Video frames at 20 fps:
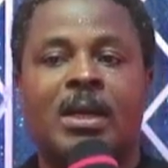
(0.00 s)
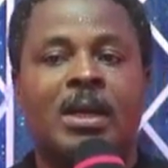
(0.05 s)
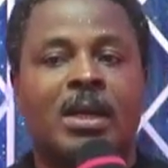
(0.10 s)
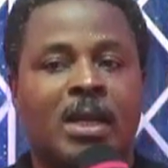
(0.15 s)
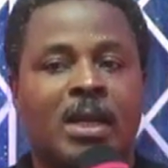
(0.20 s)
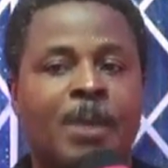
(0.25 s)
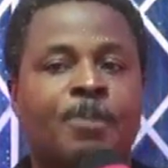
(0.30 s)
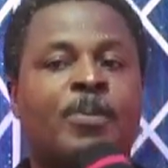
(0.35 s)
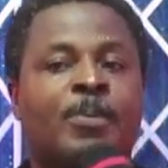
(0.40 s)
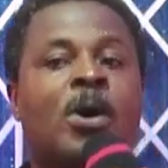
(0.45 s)

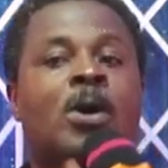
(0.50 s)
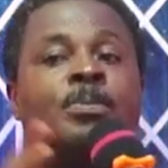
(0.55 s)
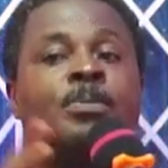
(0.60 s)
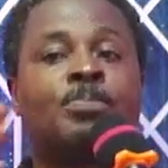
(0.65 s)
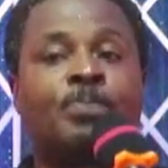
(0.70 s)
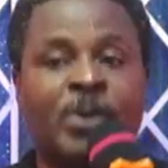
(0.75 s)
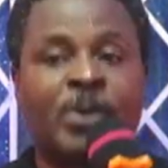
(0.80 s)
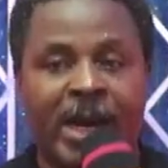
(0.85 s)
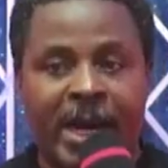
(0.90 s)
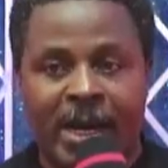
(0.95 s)
Keep on
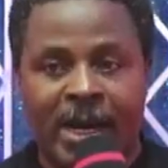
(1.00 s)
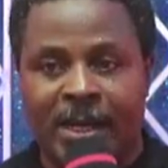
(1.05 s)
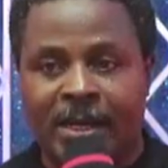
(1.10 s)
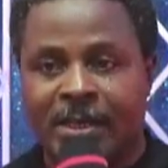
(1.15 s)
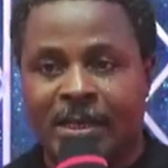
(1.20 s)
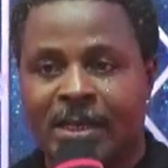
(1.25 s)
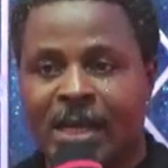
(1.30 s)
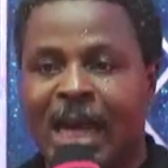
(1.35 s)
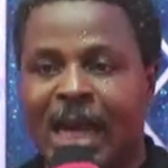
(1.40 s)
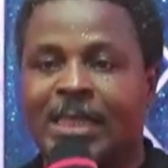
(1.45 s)
praying.
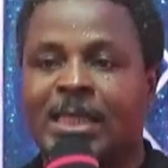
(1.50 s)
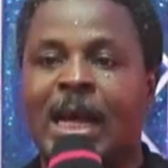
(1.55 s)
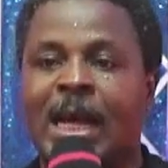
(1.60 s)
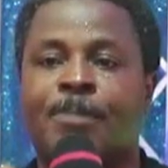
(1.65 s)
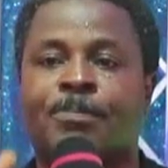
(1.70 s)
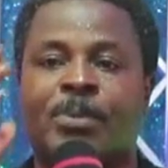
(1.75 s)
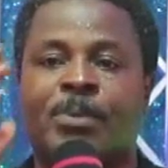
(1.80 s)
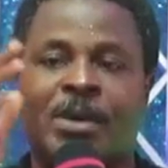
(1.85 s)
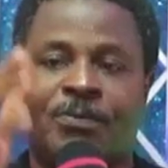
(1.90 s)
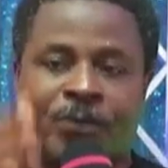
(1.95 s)
As I
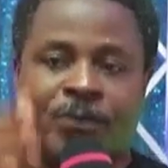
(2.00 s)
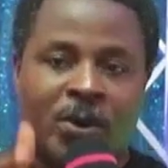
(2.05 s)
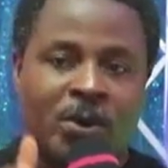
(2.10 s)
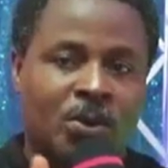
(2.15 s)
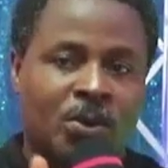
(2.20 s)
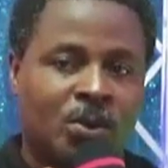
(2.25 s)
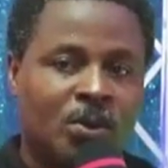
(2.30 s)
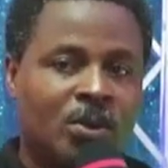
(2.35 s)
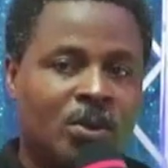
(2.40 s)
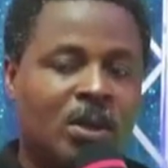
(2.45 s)
pray for
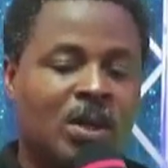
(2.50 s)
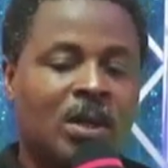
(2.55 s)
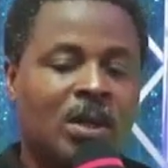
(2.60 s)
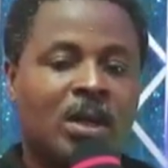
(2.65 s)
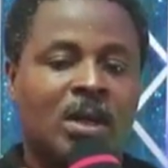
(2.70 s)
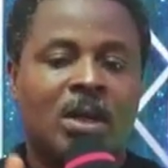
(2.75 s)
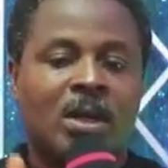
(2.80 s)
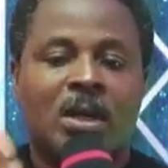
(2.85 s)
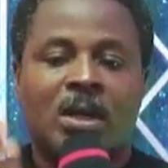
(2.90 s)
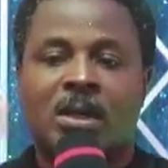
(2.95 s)
you,
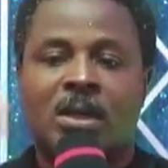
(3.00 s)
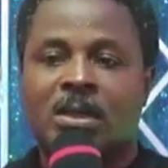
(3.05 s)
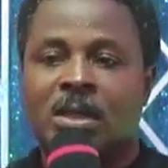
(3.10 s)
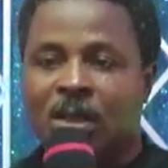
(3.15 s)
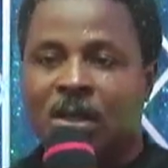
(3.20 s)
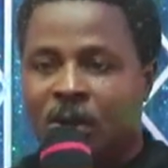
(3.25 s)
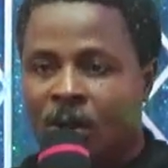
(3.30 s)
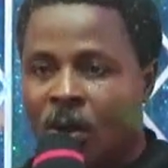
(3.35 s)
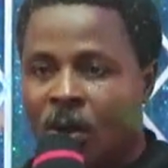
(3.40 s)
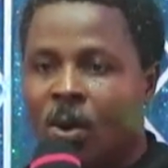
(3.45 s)
the
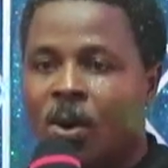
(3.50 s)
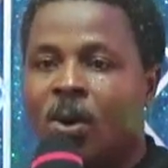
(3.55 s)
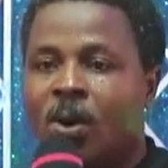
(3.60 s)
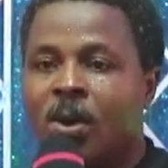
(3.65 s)
Lord